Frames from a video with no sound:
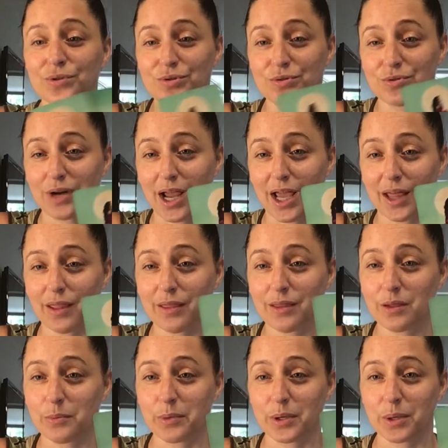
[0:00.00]
strength
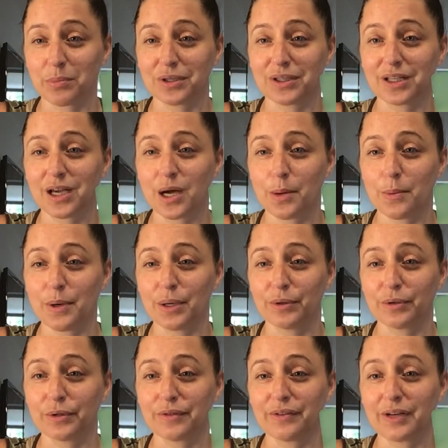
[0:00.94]
to be able to come
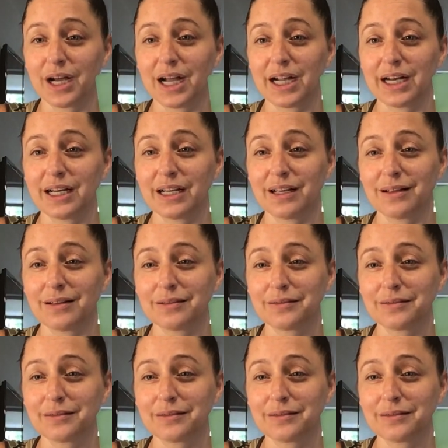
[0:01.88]
out of hiding.